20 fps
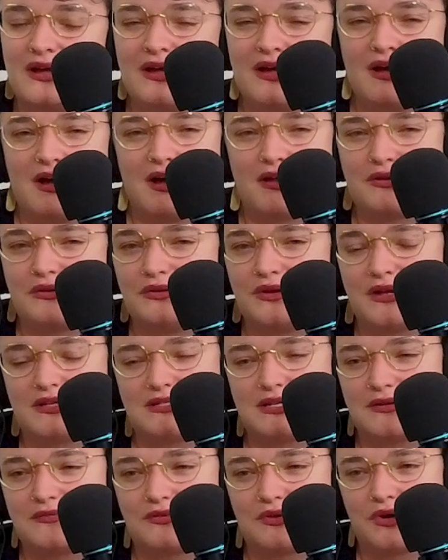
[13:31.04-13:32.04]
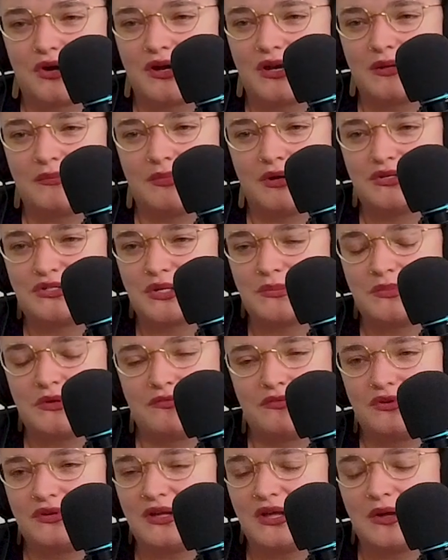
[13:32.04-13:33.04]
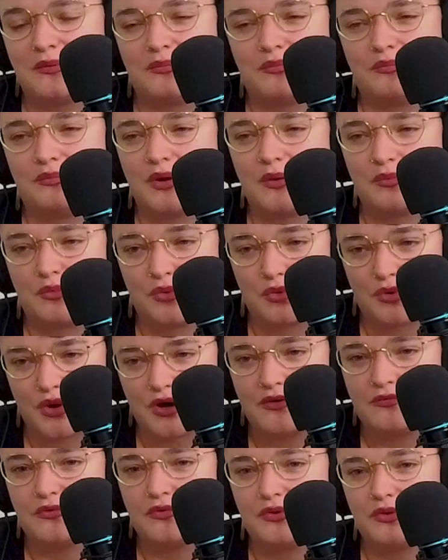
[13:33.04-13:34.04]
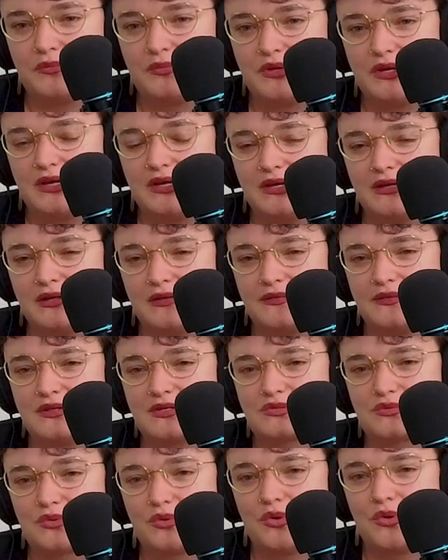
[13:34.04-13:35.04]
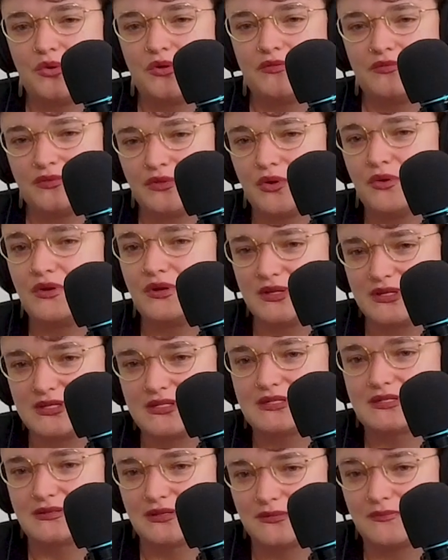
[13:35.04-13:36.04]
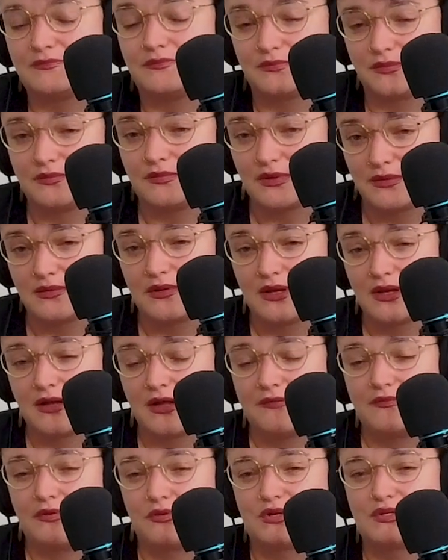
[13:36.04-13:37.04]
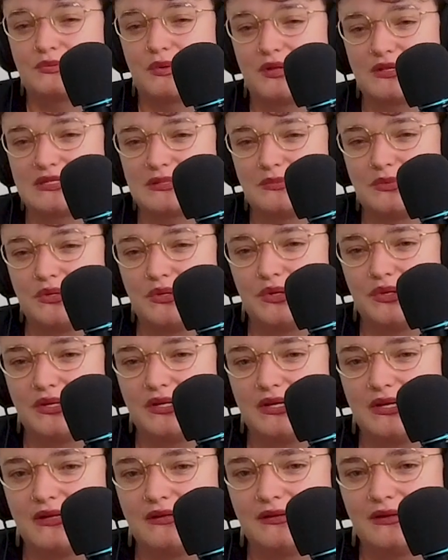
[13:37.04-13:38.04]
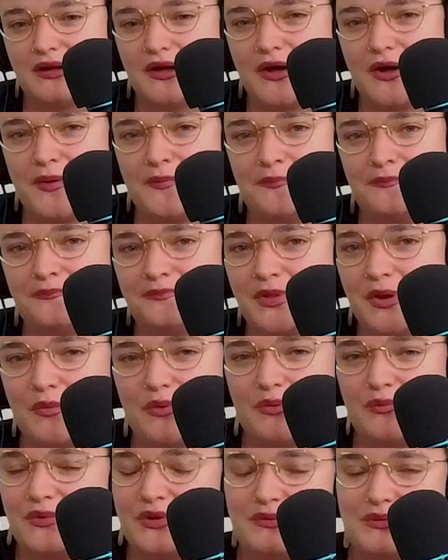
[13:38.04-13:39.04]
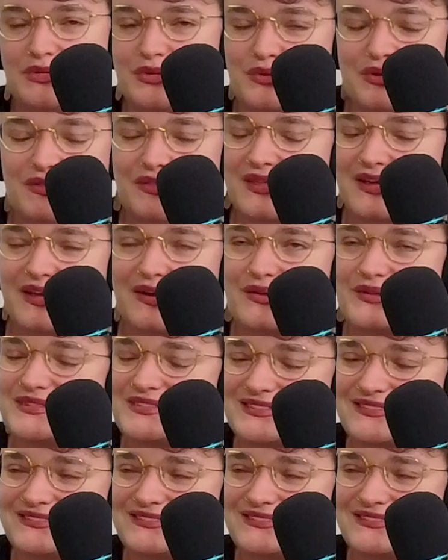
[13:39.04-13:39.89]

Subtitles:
I do not take for granted my job every day. I'm grateful to be in this role, even though it is a heavy responsibility. I wouldn't want to do anything else.